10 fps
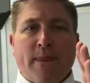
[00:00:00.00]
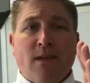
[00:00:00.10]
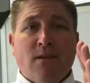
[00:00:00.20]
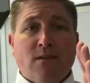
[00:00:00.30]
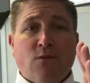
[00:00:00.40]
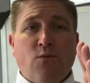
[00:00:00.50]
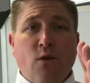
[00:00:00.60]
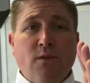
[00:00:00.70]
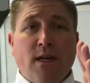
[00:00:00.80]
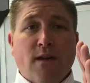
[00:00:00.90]
And it's the
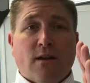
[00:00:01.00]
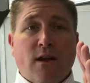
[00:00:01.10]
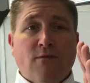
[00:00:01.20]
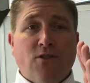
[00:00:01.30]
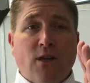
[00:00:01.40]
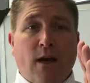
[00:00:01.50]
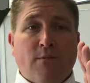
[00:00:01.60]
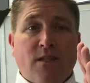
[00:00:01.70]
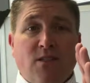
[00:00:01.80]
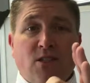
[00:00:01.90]
rotator cuff's
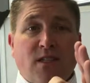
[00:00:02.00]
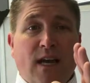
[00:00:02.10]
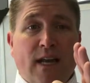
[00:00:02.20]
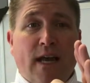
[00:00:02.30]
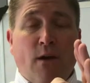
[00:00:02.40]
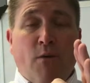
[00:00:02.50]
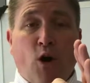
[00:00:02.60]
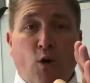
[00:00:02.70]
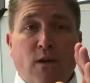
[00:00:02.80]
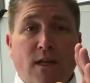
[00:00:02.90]
job to just kind of help
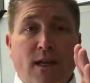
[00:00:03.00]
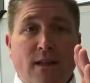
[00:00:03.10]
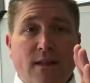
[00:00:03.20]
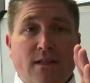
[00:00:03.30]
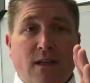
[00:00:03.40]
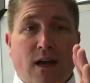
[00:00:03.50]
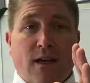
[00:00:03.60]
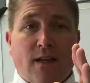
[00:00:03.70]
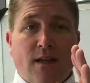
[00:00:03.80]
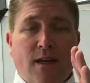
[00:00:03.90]
hold it in the
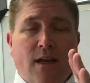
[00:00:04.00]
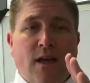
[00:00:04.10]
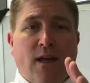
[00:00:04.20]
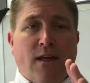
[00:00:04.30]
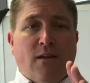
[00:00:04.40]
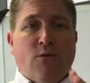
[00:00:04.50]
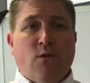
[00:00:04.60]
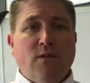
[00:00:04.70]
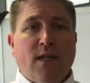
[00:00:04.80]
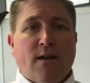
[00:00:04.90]
socket. Now the
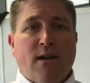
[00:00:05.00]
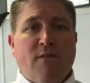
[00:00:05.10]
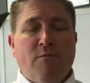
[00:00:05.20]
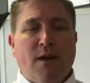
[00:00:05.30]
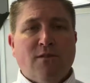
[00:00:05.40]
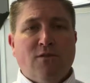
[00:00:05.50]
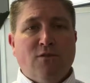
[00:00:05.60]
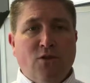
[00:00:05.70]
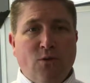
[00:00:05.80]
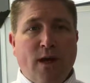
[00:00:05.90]
rotator cuff
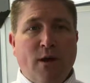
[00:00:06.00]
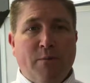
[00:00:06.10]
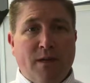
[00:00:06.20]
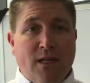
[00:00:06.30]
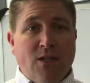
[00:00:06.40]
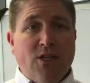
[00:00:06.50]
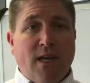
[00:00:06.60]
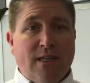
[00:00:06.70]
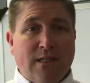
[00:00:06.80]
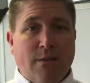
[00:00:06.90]
muscles do help
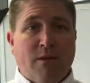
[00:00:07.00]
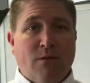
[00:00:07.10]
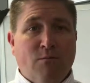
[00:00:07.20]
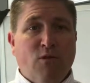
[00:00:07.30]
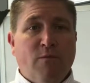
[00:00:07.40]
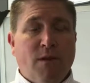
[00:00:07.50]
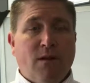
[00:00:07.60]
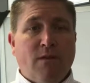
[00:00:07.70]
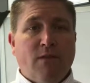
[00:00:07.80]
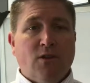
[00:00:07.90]
initiate some of the
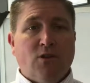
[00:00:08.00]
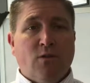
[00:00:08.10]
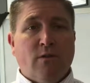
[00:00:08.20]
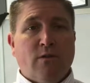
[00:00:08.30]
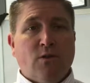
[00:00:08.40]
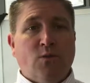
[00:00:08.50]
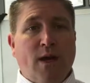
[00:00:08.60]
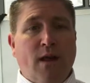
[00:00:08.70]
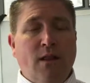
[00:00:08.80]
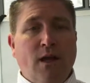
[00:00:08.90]
movement of the shoulder as
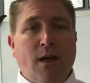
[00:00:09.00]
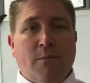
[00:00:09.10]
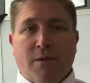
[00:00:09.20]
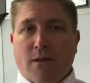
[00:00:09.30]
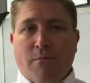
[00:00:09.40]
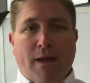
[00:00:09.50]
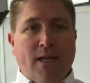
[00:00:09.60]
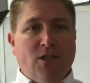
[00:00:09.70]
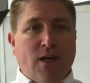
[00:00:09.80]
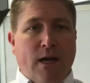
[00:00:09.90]
well, but their
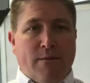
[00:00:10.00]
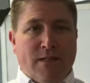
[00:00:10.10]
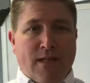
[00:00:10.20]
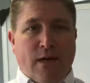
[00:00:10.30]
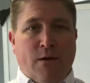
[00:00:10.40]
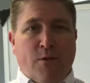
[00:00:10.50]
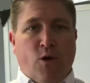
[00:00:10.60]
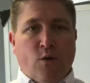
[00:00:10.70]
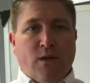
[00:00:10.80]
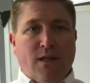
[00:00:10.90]
main job is to help
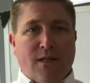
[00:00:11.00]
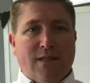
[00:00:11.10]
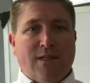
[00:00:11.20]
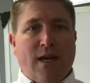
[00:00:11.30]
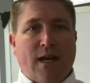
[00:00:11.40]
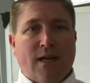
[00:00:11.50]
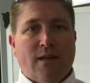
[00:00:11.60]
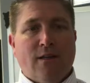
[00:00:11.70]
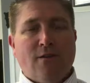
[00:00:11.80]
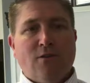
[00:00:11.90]
hold it in the
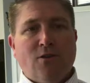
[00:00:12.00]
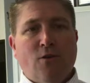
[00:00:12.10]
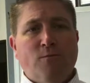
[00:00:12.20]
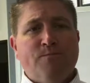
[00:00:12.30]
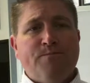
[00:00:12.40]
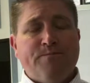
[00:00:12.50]
socket. So